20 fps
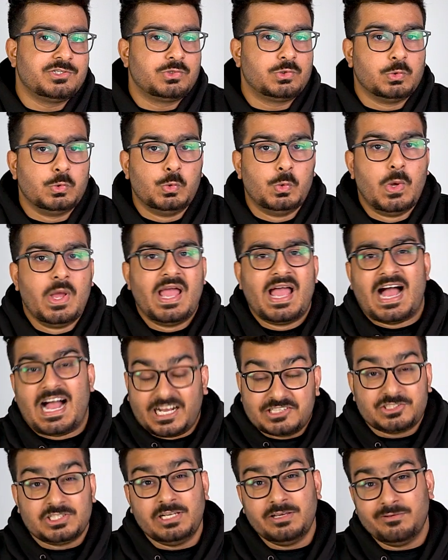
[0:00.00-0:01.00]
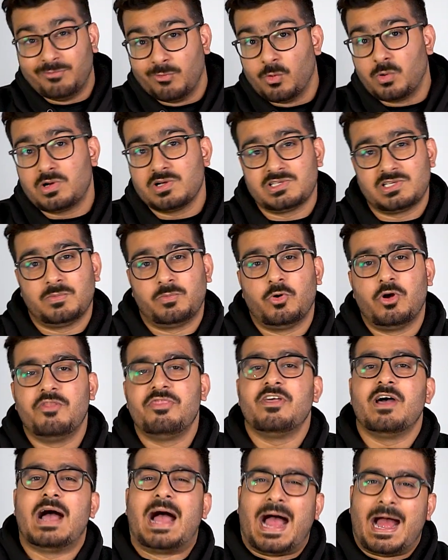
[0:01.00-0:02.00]
to actually focus upon
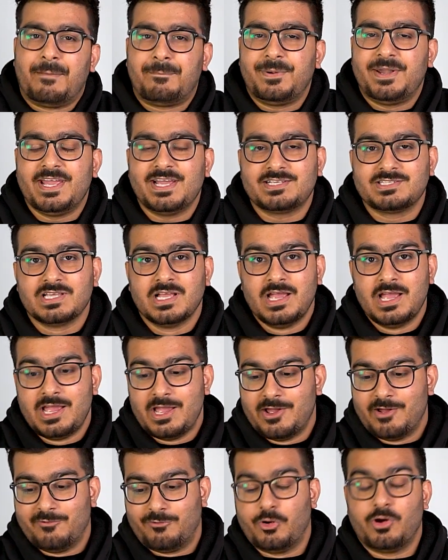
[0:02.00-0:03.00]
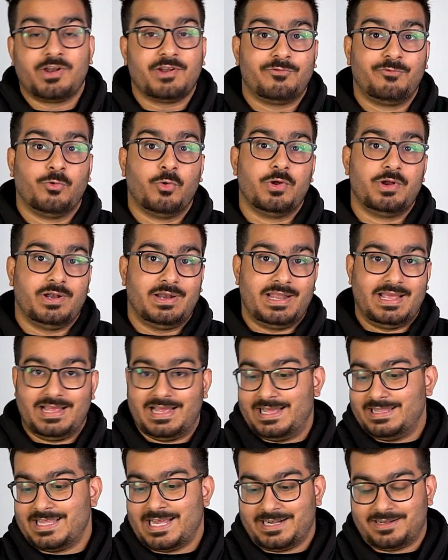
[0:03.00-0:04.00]
the haptics for a phone
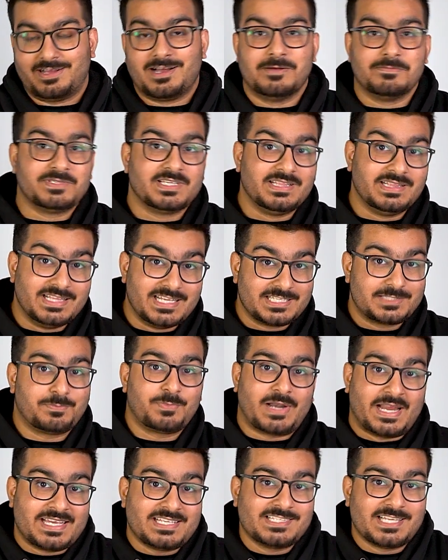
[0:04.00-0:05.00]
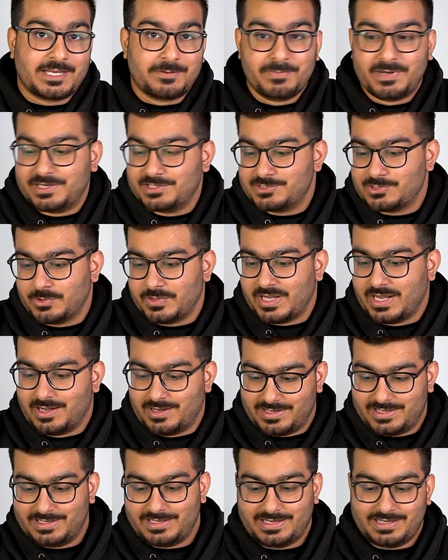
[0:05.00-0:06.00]
that comes in this price segment. So yeah,
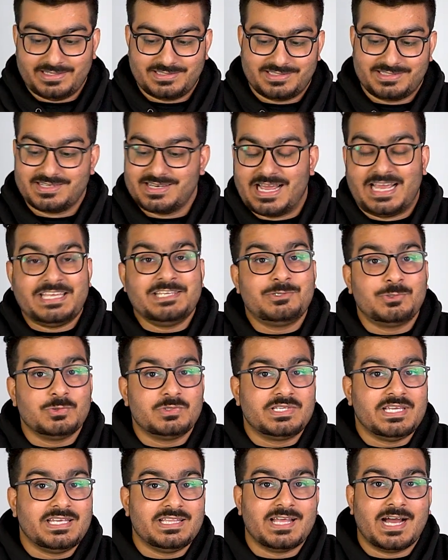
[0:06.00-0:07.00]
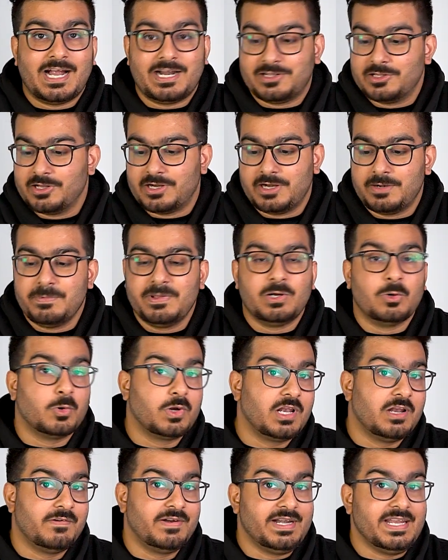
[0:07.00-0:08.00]
it's nice to see that the Redmi Note
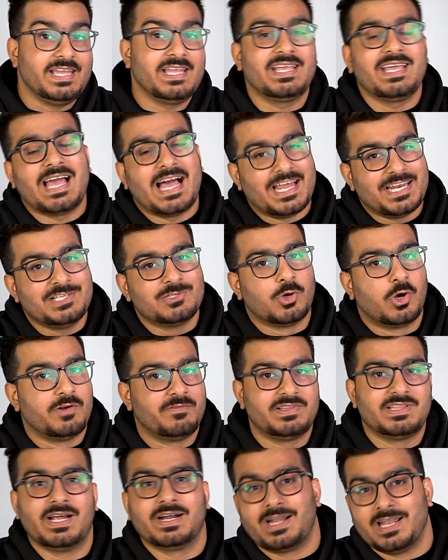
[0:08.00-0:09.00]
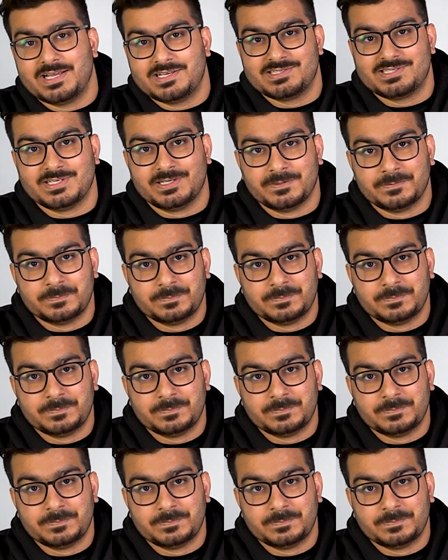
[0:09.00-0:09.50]
11T carries on with that legacy.